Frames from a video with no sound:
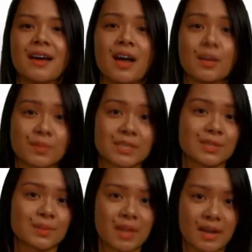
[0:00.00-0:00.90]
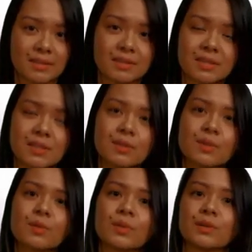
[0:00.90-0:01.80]
Up until last year,
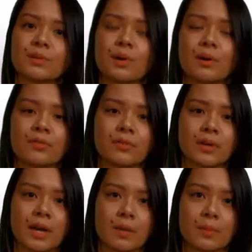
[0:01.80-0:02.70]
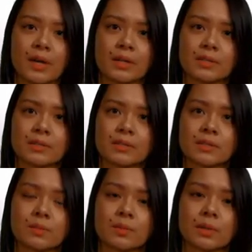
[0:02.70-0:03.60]
all we could offer our
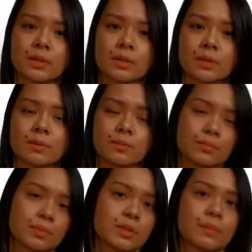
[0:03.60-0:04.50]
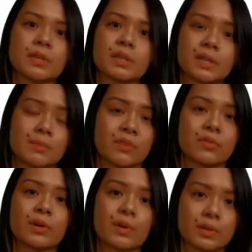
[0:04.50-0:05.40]
patients were predominantly
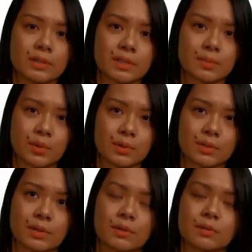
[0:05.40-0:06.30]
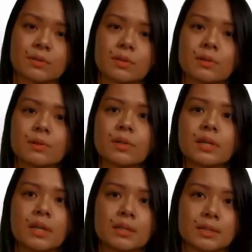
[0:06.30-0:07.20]
methadone and Suboxone. So
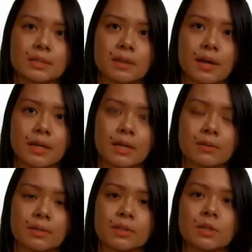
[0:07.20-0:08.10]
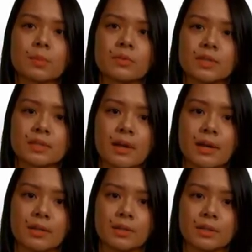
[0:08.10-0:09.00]
looking at this slide here, at the top of the
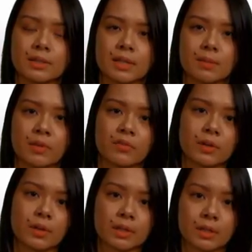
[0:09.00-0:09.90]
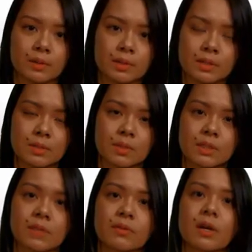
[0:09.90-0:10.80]
slide you can see methadone liquids,
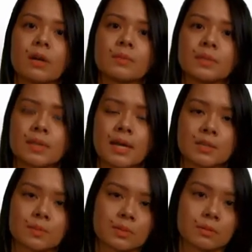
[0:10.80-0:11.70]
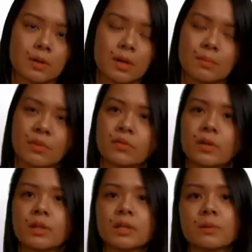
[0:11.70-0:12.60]
which either come as aspirin,
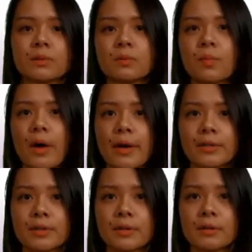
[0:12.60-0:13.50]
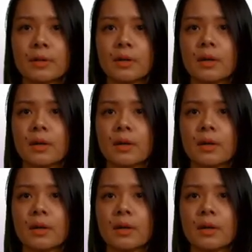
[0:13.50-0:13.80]
methadone liquid or biodone,